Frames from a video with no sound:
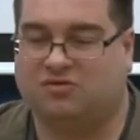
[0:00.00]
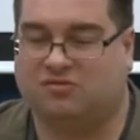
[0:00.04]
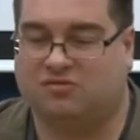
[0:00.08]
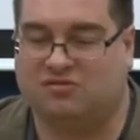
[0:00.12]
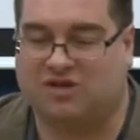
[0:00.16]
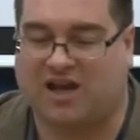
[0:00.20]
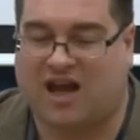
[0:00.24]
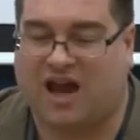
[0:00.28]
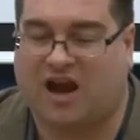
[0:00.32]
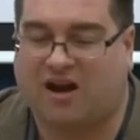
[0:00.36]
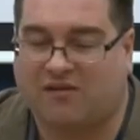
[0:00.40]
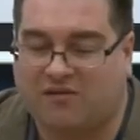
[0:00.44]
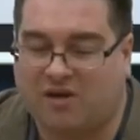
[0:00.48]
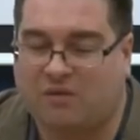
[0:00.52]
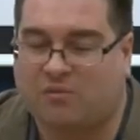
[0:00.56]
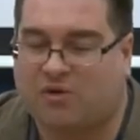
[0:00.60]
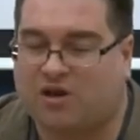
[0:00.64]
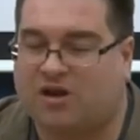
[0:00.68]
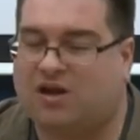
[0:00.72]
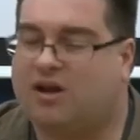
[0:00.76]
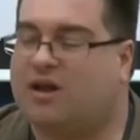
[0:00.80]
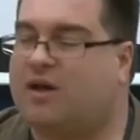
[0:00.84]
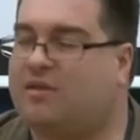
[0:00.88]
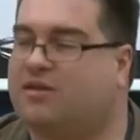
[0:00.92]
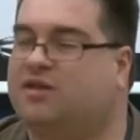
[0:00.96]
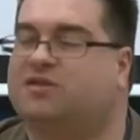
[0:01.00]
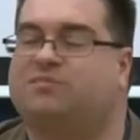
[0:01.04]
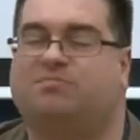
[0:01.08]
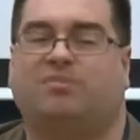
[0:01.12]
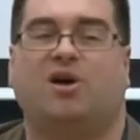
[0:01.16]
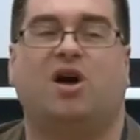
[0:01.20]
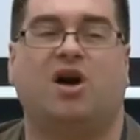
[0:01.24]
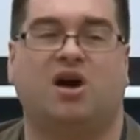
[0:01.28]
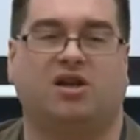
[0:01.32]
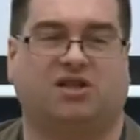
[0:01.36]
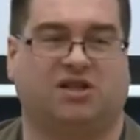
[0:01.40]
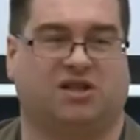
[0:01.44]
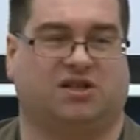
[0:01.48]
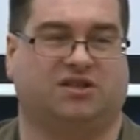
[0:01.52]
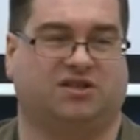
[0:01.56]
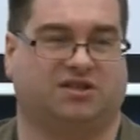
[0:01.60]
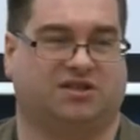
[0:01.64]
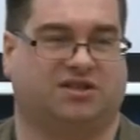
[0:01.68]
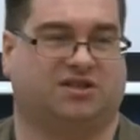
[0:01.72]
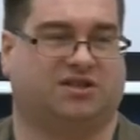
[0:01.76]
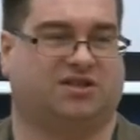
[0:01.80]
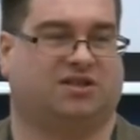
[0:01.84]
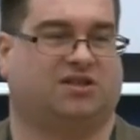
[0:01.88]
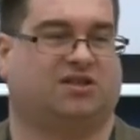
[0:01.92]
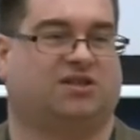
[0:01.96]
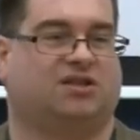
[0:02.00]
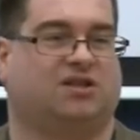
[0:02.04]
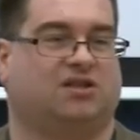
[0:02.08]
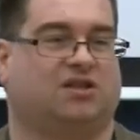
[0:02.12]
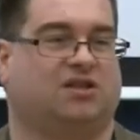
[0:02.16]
carry one another's burdens.